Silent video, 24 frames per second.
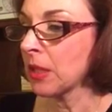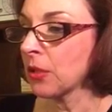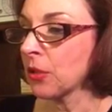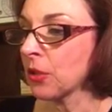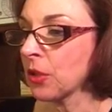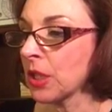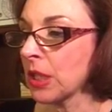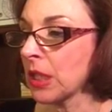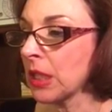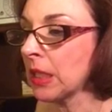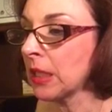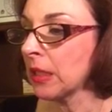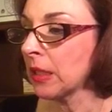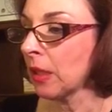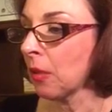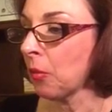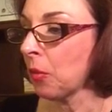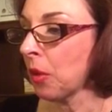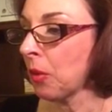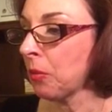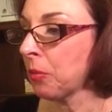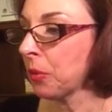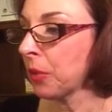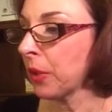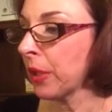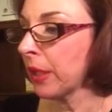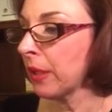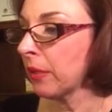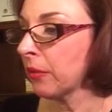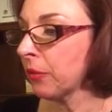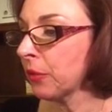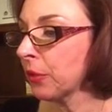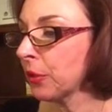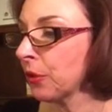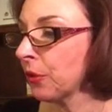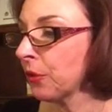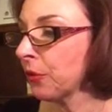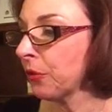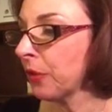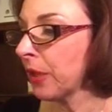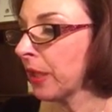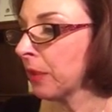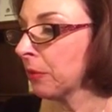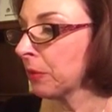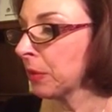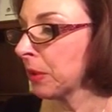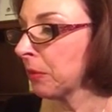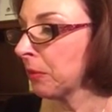understand that while praying for your
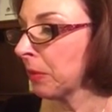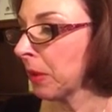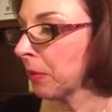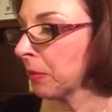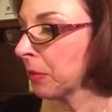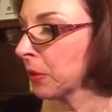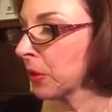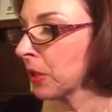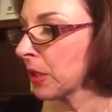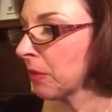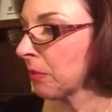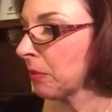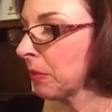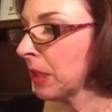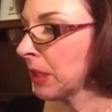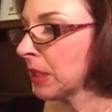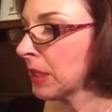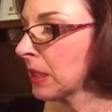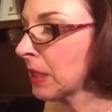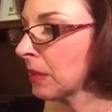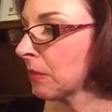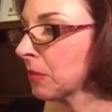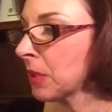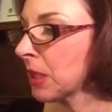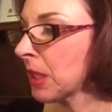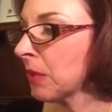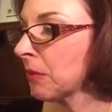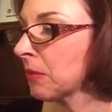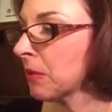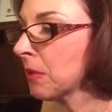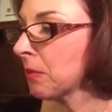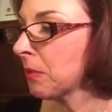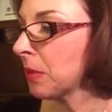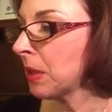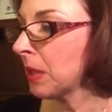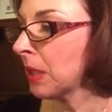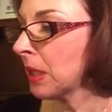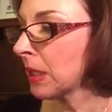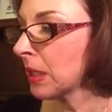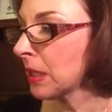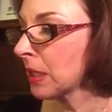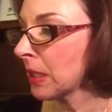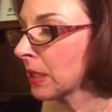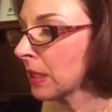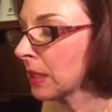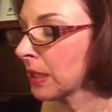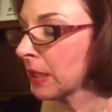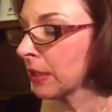family members, it may sometimes be
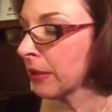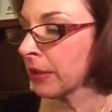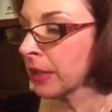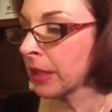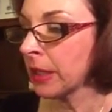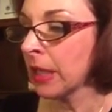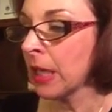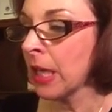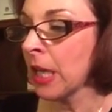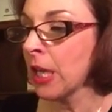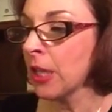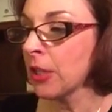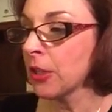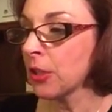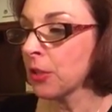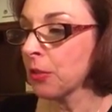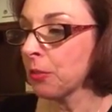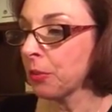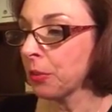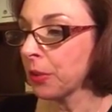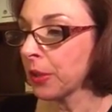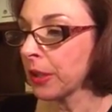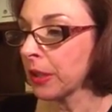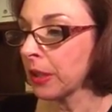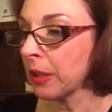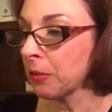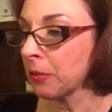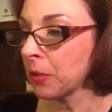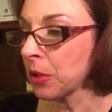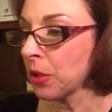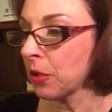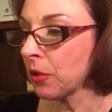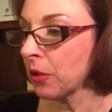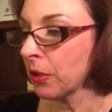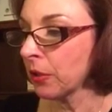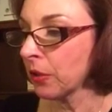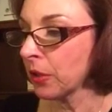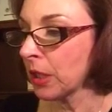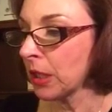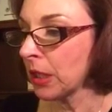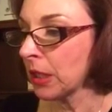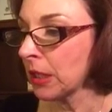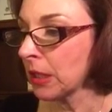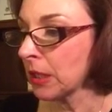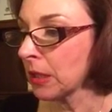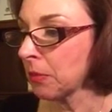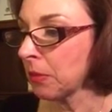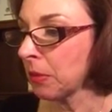necessary to bring them to their
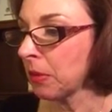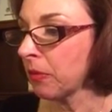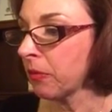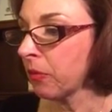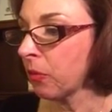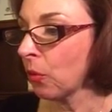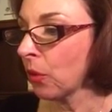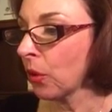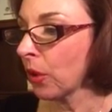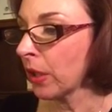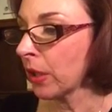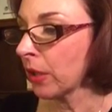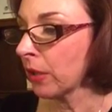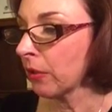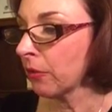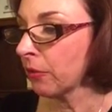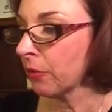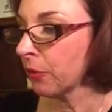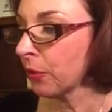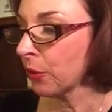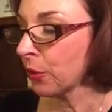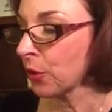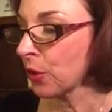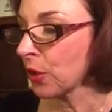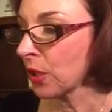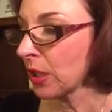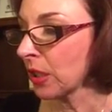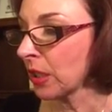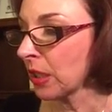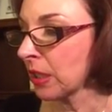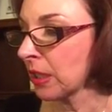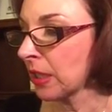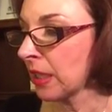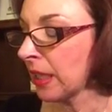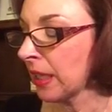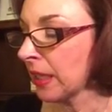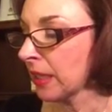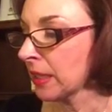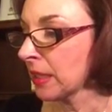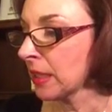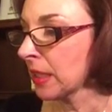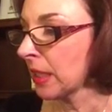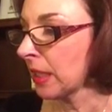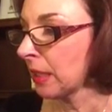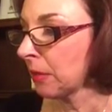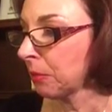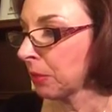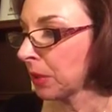knees before a conversion can
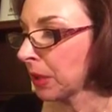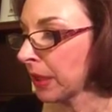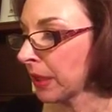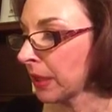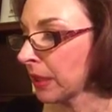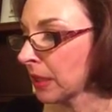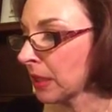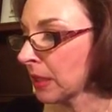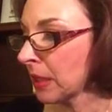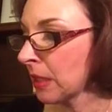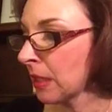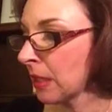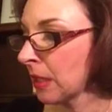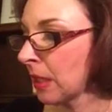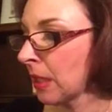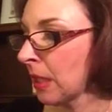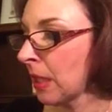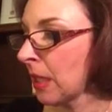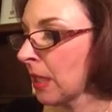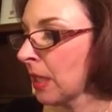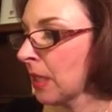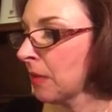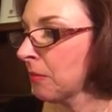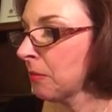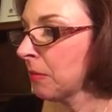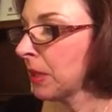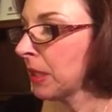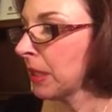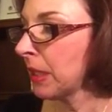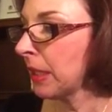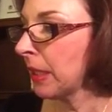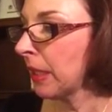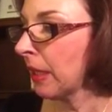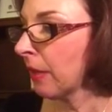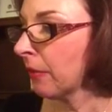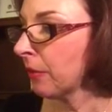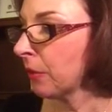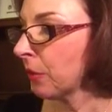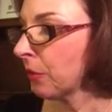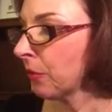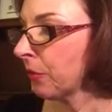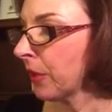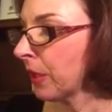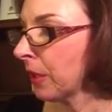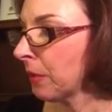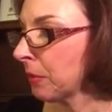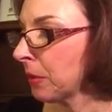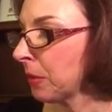take place. Many of your
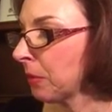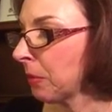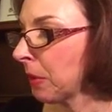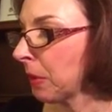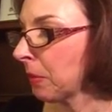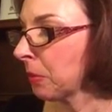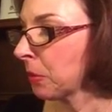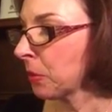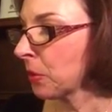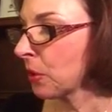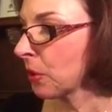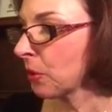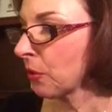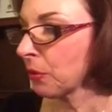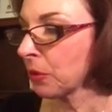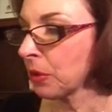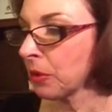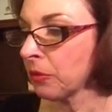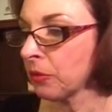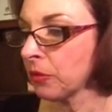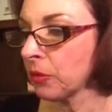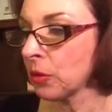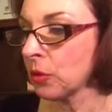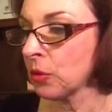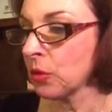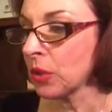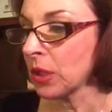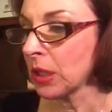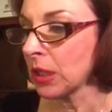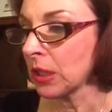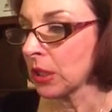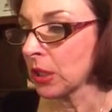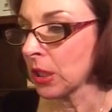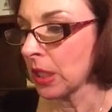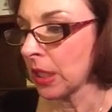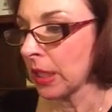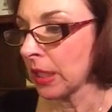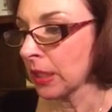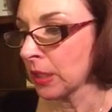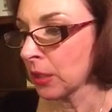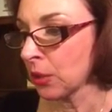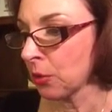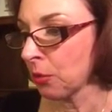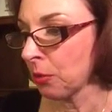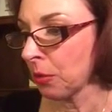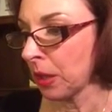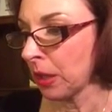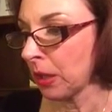family members are refusing to
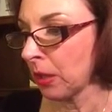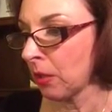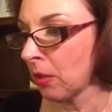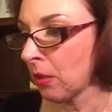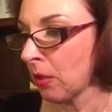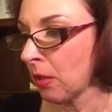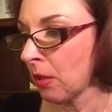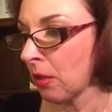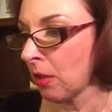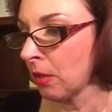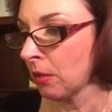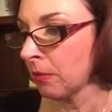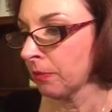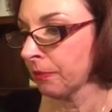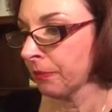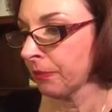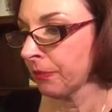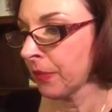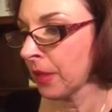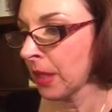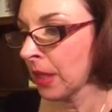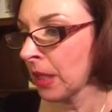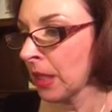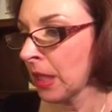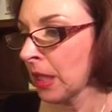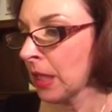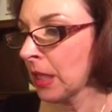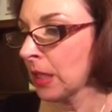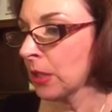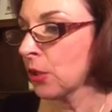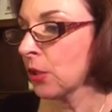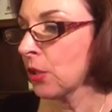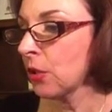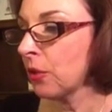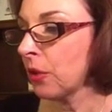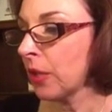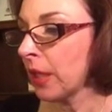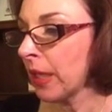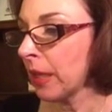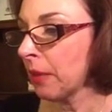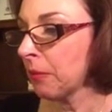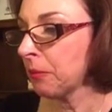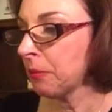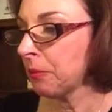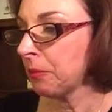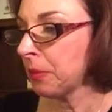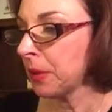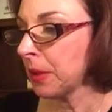answer my call to
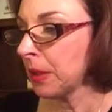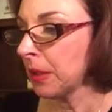them